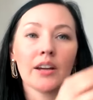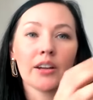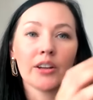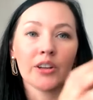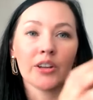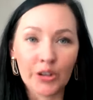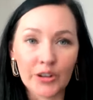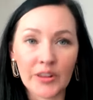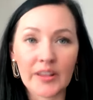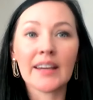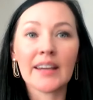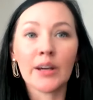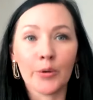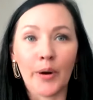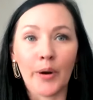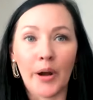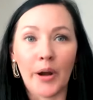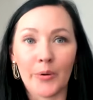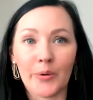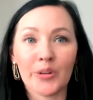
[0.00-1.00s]
you're the
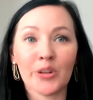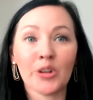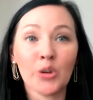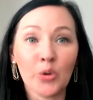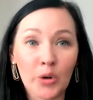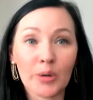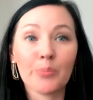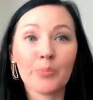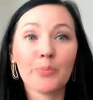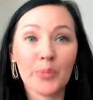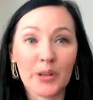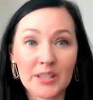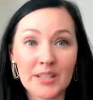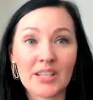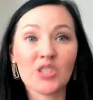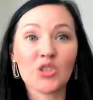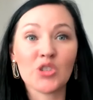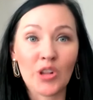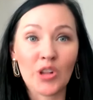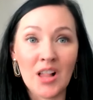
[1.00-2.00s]
hero, your
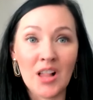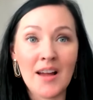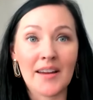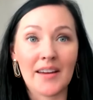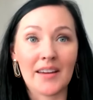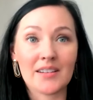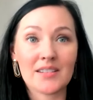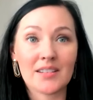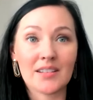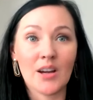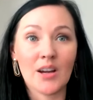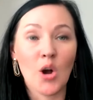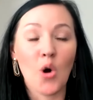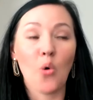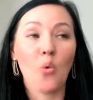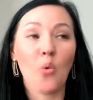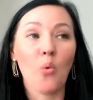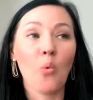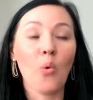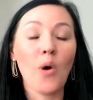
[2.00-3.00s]
potential client.
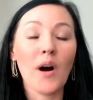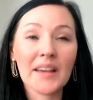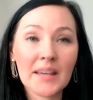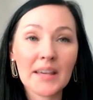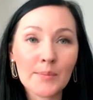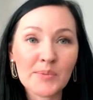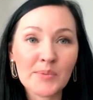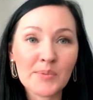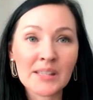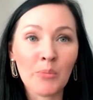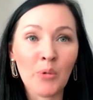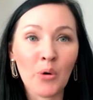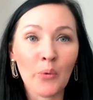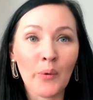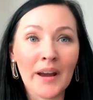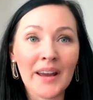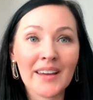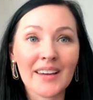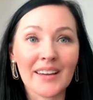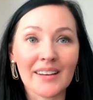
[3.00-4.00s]
What keeps them
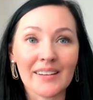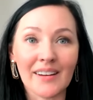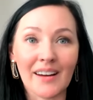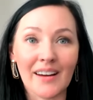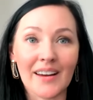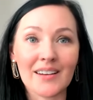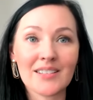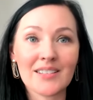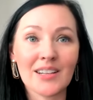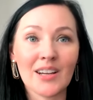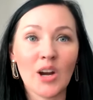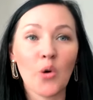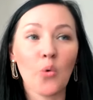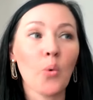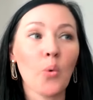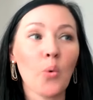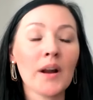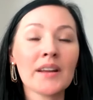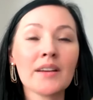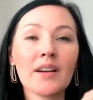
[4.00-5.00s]
awake at night?
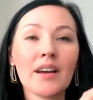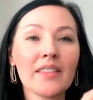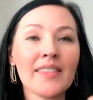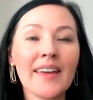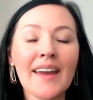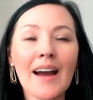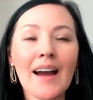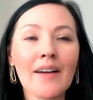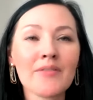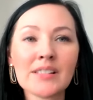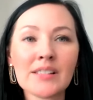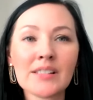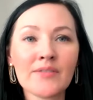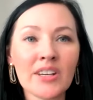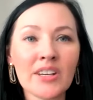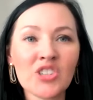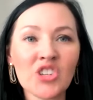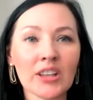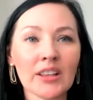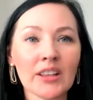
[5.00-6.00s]
what if they have this
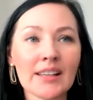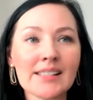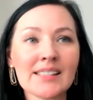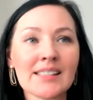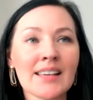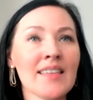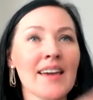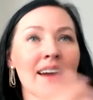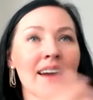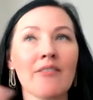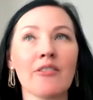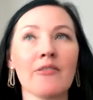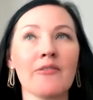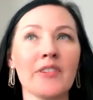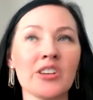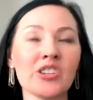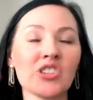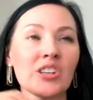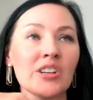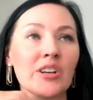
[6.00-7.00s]
vision let's say they have a
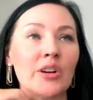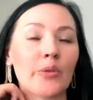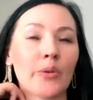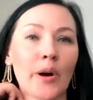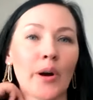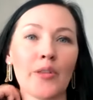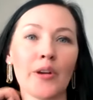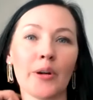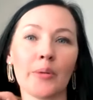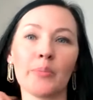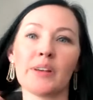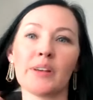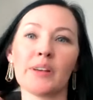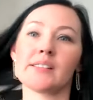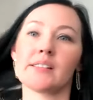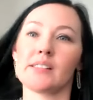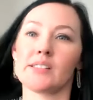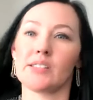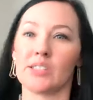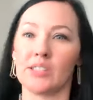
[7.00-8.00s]
vision to grow their
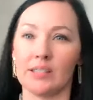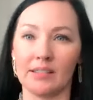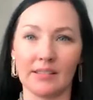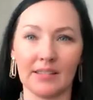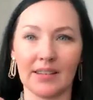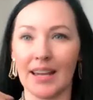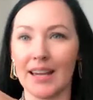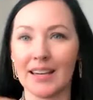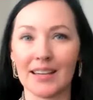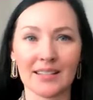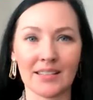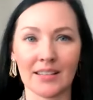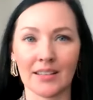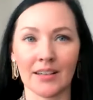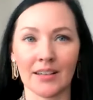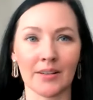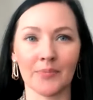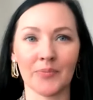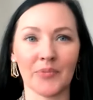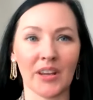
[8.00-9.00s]
business and take it
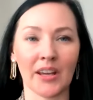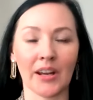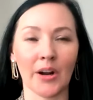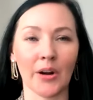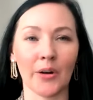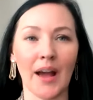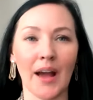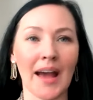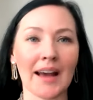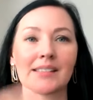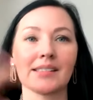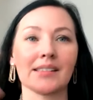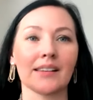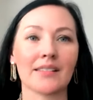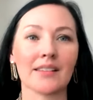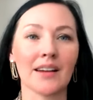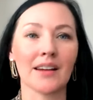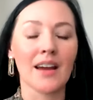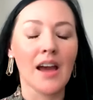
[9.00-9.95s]
to you know exit